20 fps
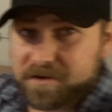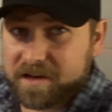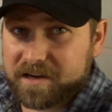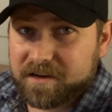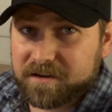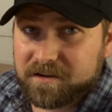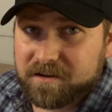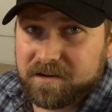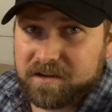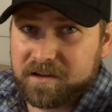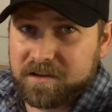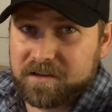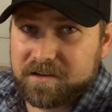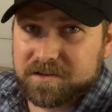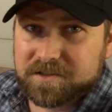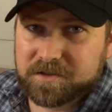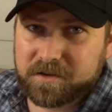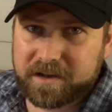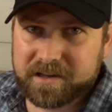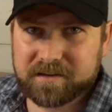right here,
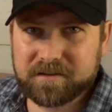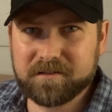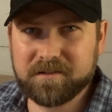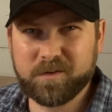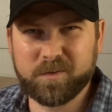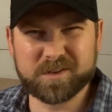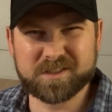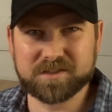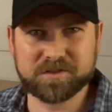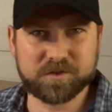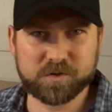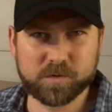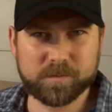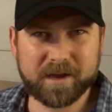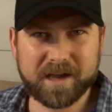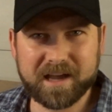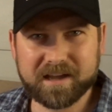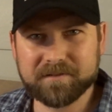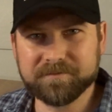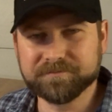so it wasn't too
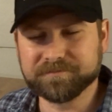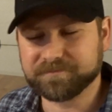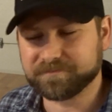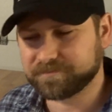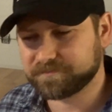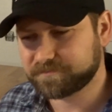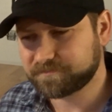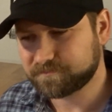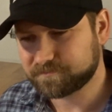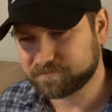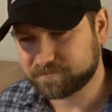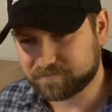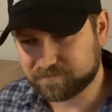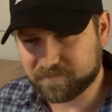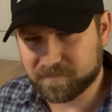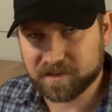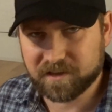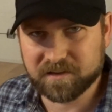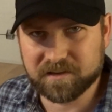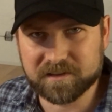bad.
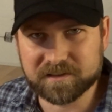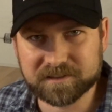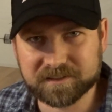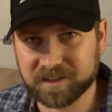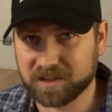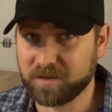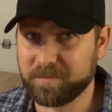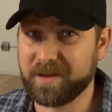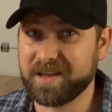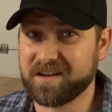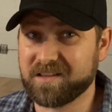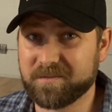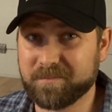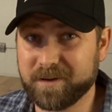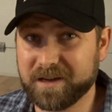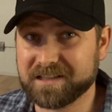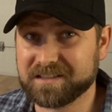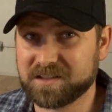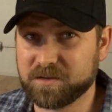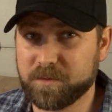Still a pain in the
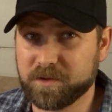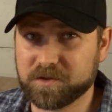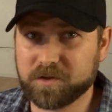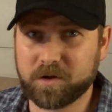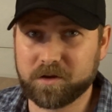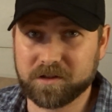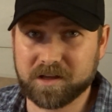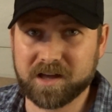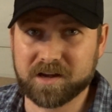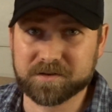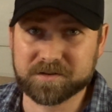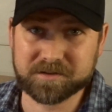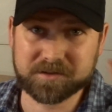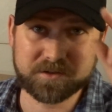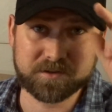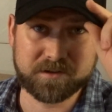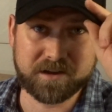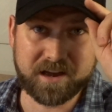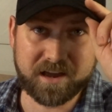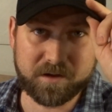butt, to be totally honest with
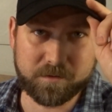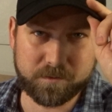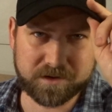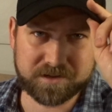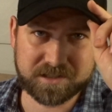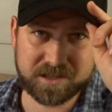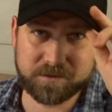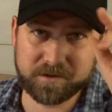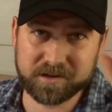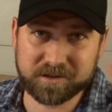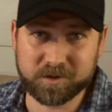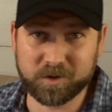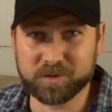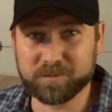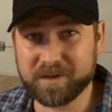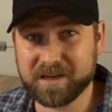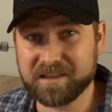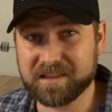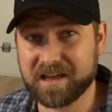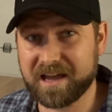you. I wish they would have
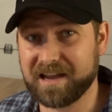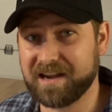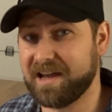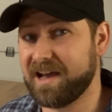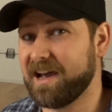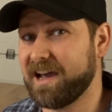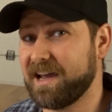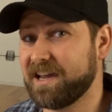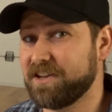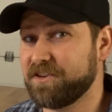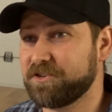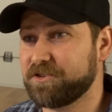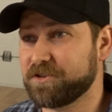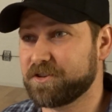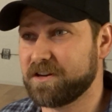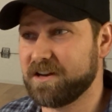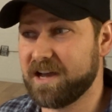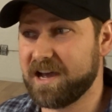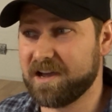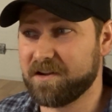told me that I
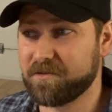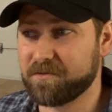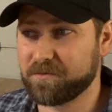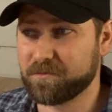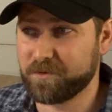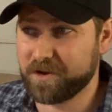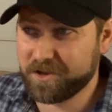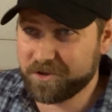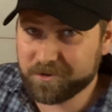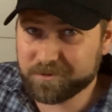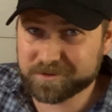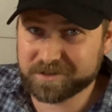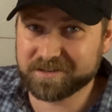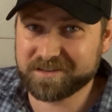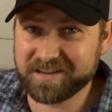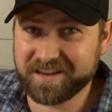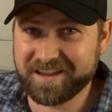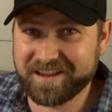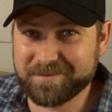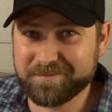should not reuse the
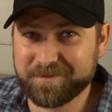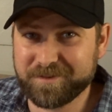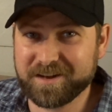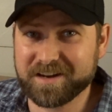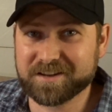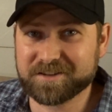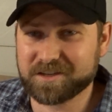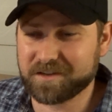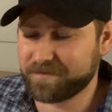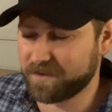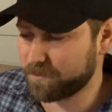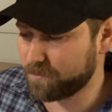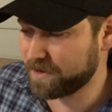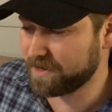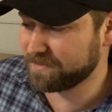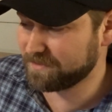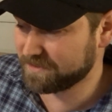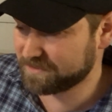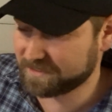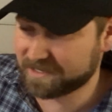same finish if I
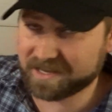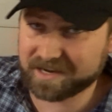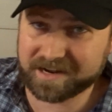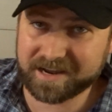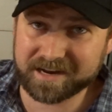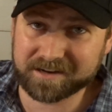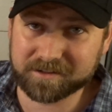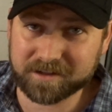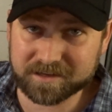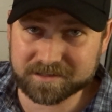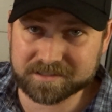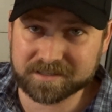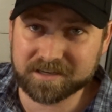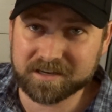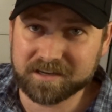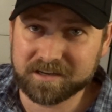want this kind of high gloss